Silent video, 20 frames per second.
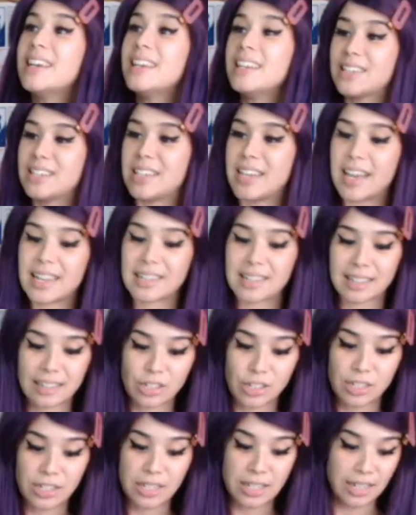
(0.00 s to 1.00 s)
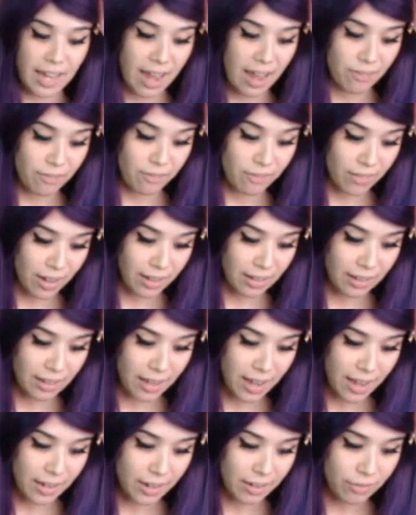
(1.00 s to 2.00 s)
She's gonna have a
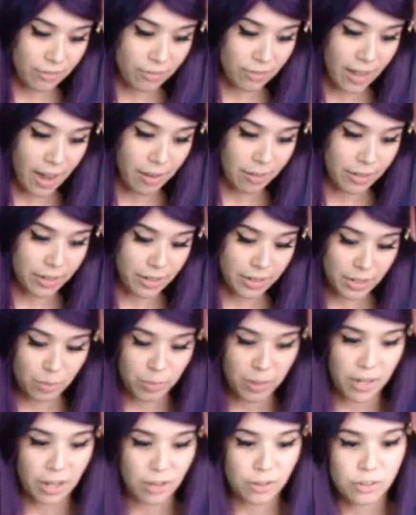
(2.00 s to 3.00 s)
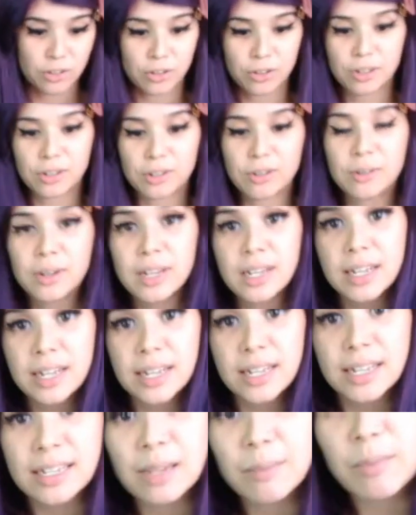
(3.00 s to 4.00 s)
lot of flowers, but I'll show you some